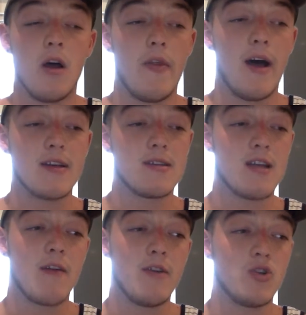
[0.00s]
And that
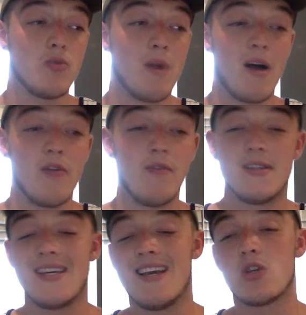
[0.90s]
staff, it shouldn't matter if it
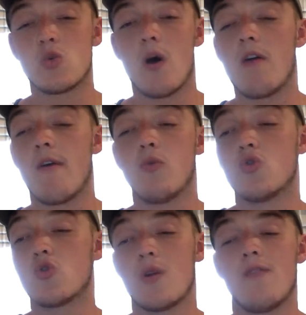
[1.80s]
takes 12
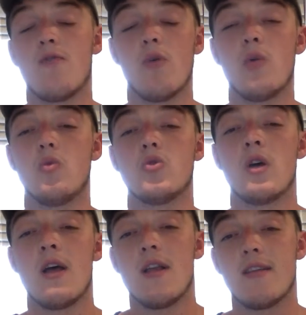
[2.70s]
hours, 24 hours,
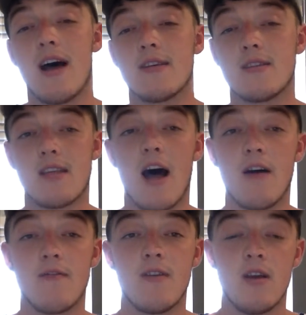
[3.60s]
that staff